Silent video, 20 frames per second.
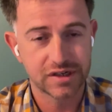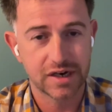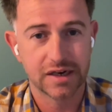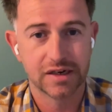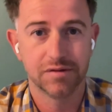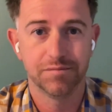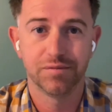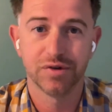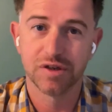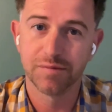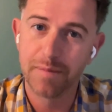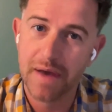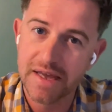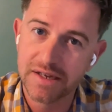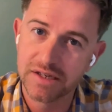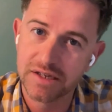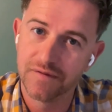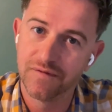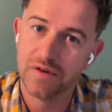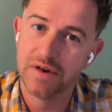understanding
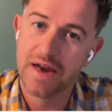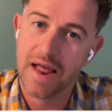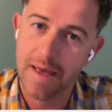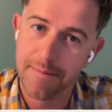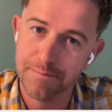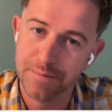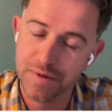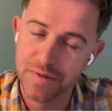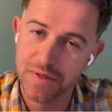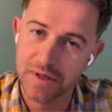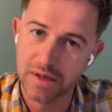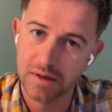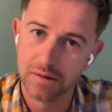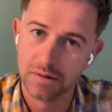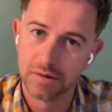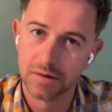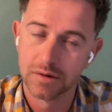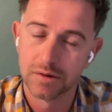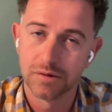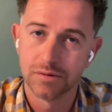perspective and
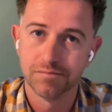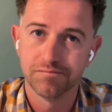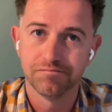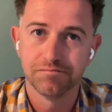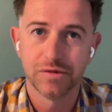empathy,